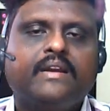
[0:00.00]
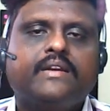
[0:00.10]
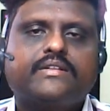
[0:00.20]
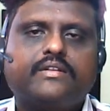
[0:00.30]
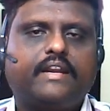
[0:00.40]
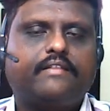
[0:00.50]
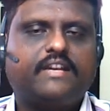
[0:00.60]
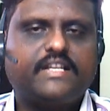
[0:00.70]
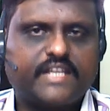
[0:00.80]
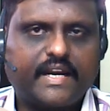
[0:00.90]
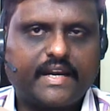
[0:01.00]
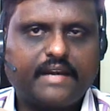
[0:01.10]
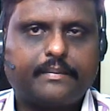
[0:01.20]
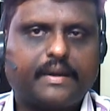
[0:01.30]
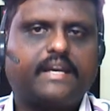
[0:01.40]
So it will
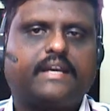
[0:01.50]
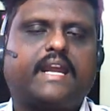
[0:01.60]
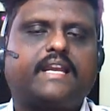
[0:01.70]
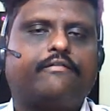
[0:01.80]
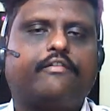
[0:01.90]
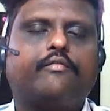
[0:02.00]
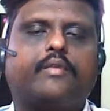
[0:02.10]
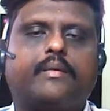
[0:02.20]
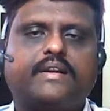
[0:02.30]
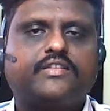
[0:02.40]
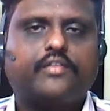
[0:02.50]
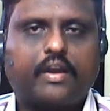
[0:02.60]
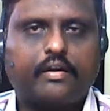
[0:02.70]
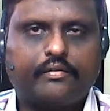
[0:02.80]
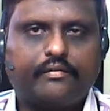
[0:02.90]
generate, but it take few moments. You
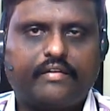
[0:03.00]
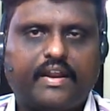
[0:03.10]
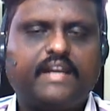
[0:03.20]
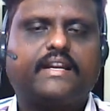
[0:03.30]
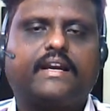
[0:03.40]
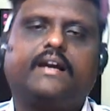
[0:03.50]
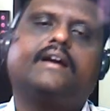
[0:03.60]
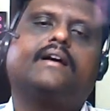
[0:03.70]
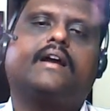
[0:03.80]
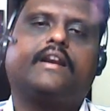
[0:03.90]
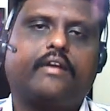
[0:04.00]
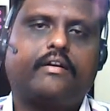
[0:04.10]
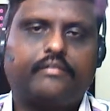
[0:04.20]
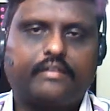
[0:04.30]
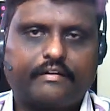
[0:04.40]
have to wait and you
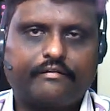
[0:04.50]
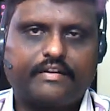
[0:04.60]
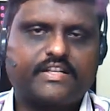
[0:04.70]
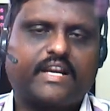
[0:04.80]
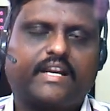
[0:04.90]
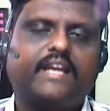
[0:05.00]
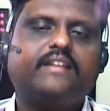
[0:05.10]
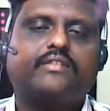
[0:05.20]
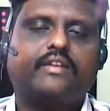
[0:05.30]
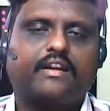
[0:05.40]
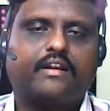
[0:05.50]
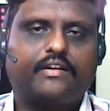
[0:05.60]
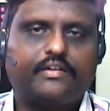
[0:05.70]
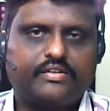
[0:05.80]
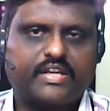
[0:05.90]
have to refresh again. So in
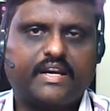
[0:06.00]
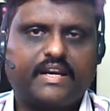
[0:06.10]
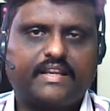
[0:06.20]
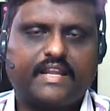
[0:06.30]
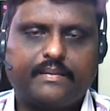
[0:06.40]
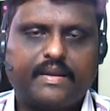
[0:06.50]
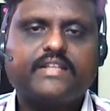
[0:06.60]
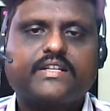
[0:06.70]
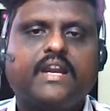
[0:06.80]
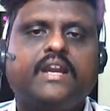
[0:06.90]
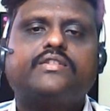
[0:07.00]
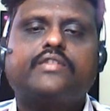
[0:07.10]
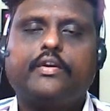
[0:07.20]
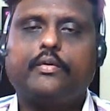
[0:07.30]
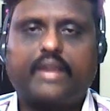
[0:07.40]
order to generate the image,
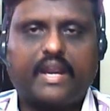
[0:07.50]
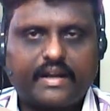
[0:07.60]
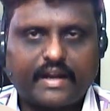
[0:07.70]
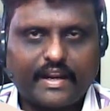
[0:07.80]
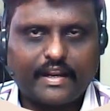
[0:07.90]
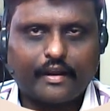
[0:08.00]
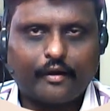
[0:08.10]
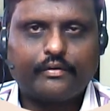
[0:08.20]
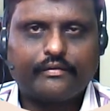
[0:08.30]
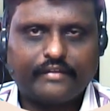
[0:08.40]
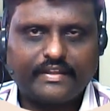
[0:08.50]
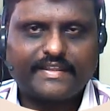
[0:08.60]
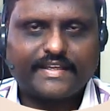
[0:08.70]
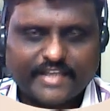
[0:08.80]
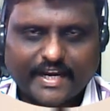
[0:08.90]
so you can try out
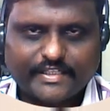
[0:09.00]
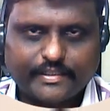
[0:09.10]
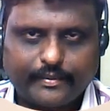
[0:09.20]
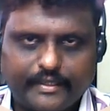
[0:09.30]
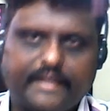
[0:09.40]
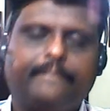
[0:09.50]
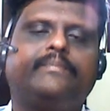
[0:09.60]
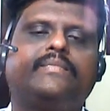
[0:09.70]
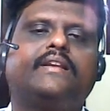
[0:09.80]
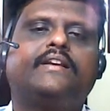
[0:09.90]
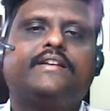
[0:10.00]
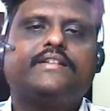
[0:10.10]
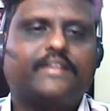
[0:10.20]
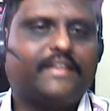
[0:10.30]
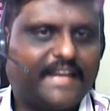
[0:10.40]
with Chatgpt.
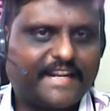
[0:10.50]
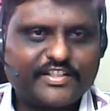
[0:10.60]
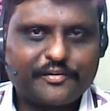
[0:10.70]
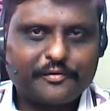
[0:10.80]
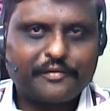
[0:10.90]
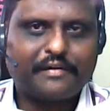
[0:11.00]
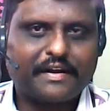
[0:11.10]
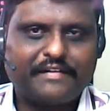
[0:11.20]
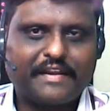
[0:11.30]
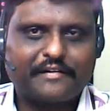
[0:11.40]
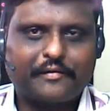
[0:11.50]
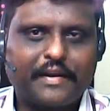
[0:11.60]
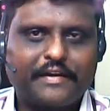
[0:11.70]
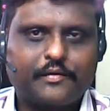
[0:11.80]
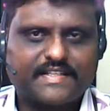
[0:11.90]
So the next tool what we are
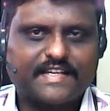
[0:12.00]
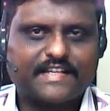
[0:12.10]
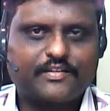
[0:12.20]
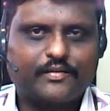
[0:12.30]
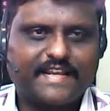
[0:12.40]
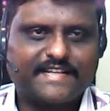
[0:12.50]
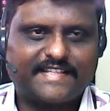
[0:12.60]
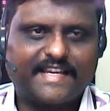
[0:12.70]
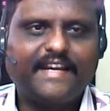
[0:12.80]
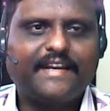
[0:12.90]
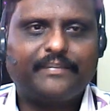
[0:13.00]
going to discuss today is that